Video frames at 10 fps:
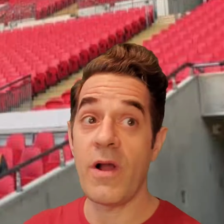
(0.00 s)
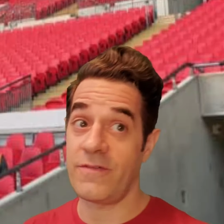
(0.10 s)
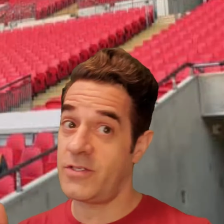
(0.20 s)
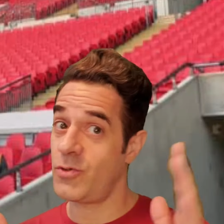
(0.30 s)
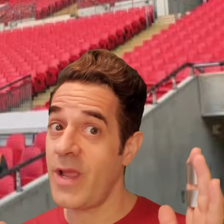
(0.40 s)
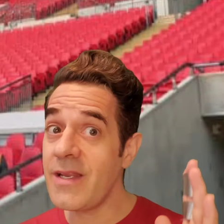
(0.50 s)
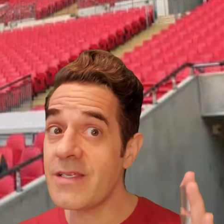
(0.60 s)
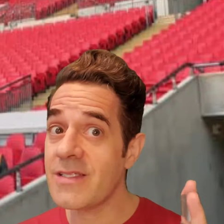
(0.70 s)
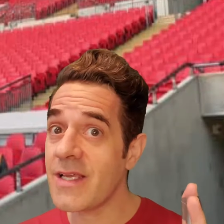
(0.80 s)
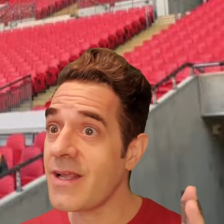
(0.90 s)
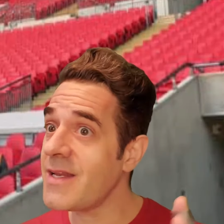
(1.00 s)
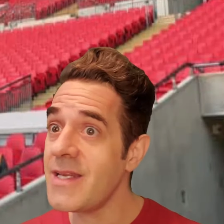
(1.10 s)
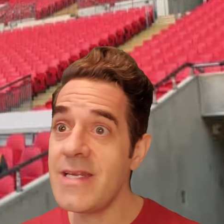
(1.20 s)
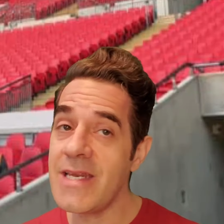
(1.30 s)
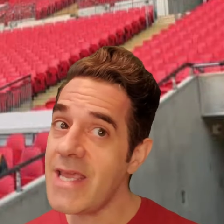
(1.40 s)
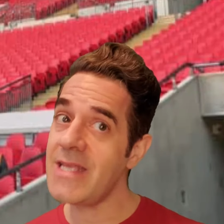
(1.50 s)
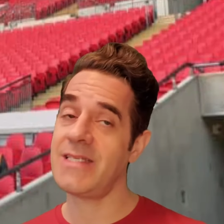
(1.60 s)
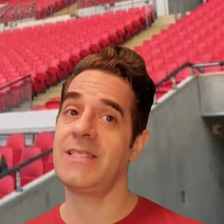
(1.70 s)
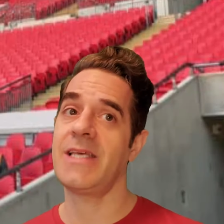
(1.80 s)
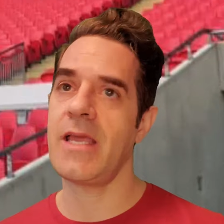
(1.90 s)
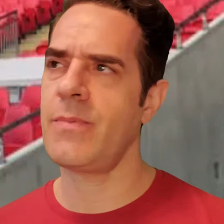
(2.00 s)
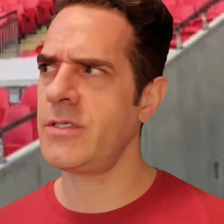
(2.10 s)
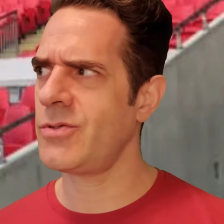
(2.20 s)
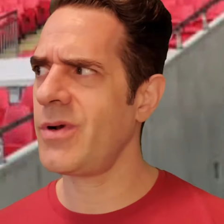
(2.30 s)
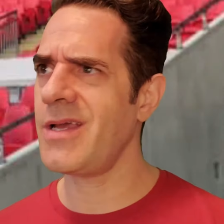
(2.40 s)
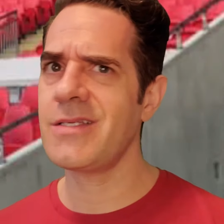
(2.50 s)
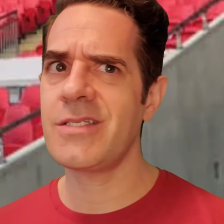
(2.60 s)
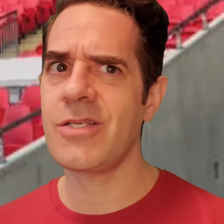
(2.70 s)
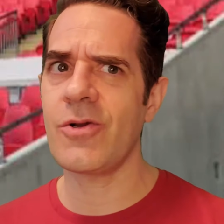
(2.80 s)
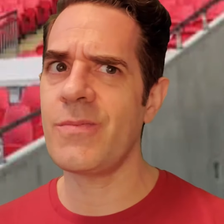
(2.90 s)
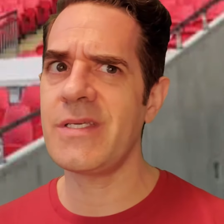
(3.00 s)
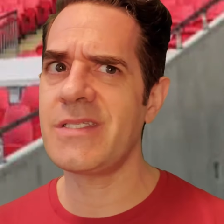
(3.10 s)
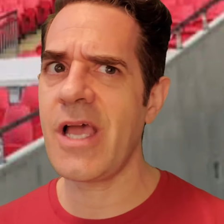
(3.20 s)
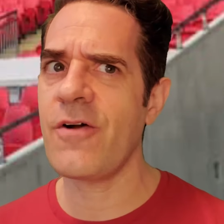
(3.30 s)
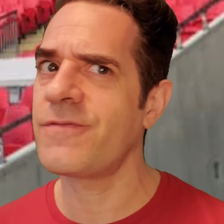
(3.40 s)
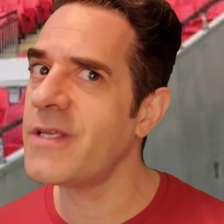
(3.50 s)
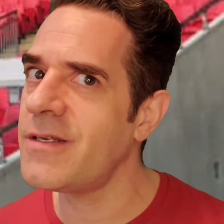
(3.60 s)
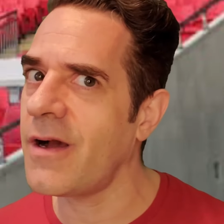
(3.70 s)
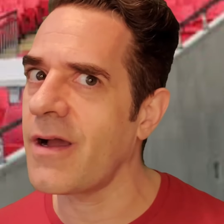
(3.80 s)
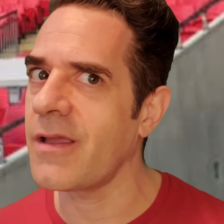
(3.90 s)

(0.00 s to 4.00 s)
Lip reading: the trainer said I didn't need to tape it, so I had to do it myself, didn't I?